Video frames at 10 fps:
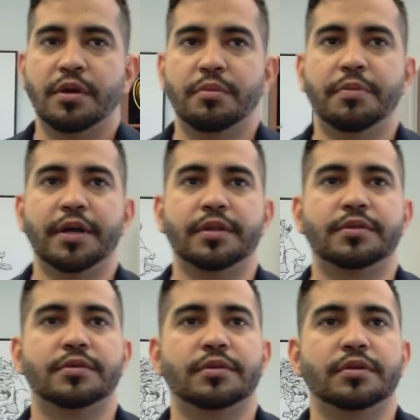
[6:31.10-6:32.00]
But
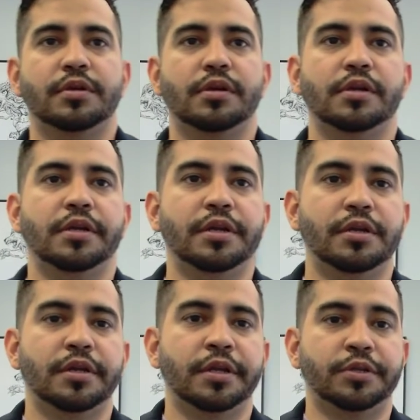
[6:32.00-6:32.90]
he
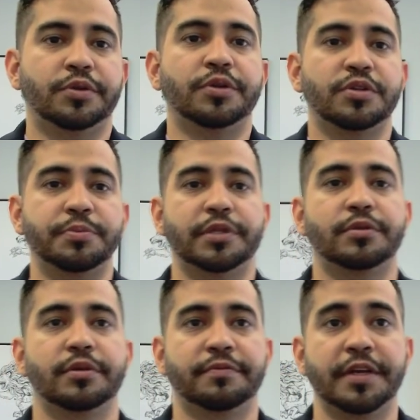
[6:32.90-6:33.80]
introduced me
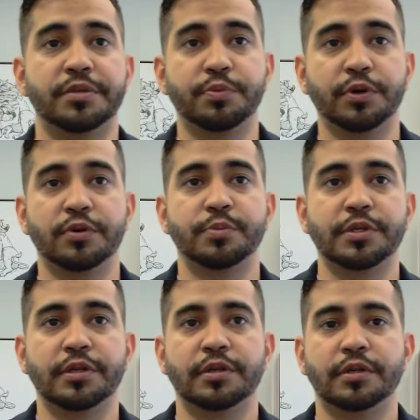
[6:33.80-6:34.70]
to the Facebook groups
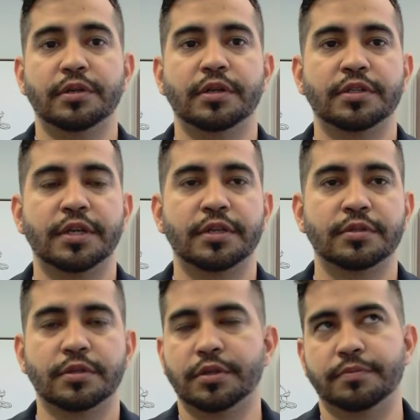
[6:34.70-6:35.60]
he
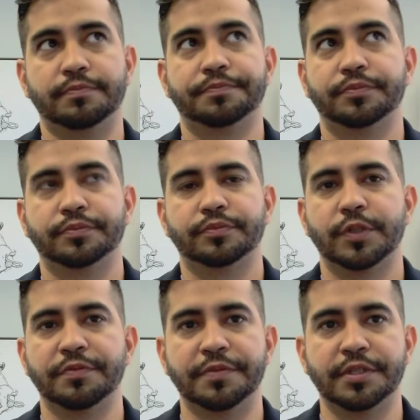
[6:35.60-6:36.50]
attends or
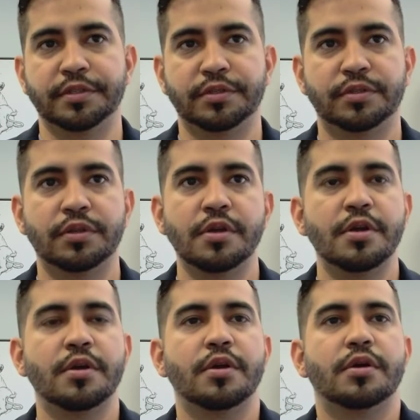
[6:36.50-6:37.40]
visits.
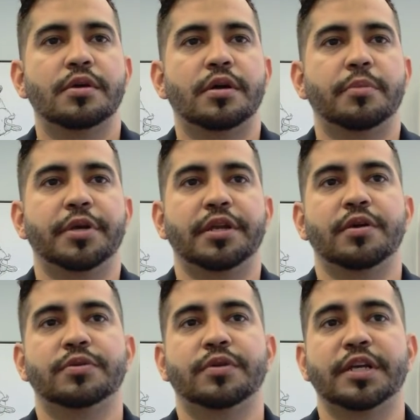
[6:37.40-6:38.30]
But he
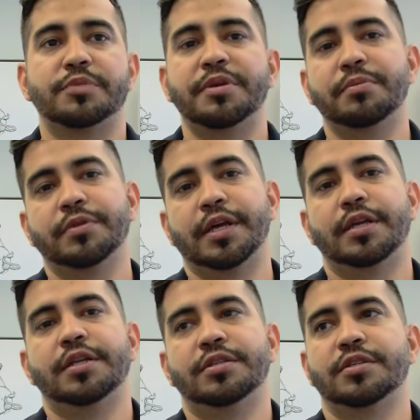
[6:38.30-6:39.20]
also has people that
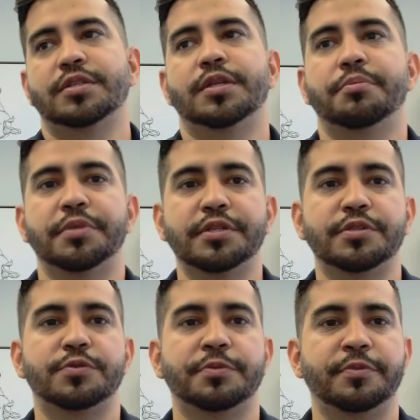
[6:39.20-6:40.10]
he's just done
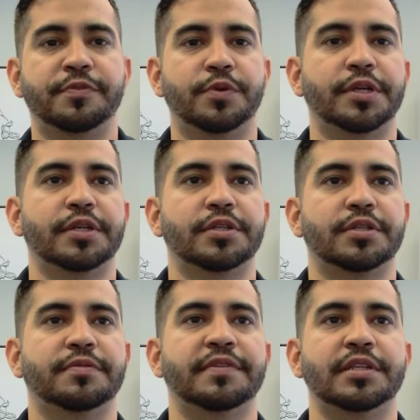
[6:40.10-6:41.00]
business with before that
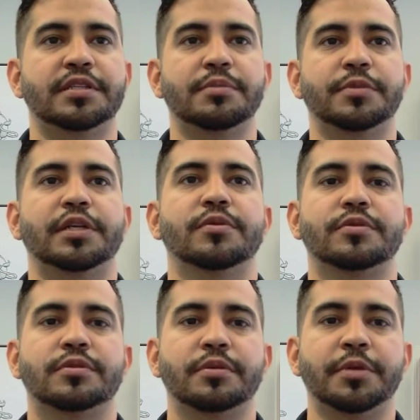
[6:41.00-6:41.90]
just feeds him
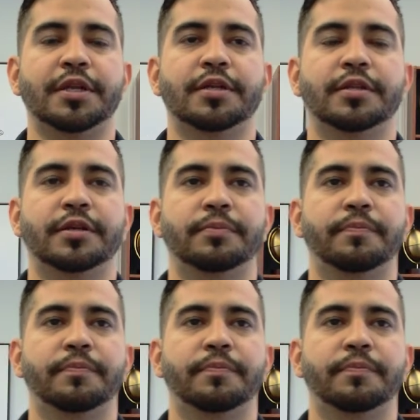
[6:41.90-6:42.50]
deals immediately,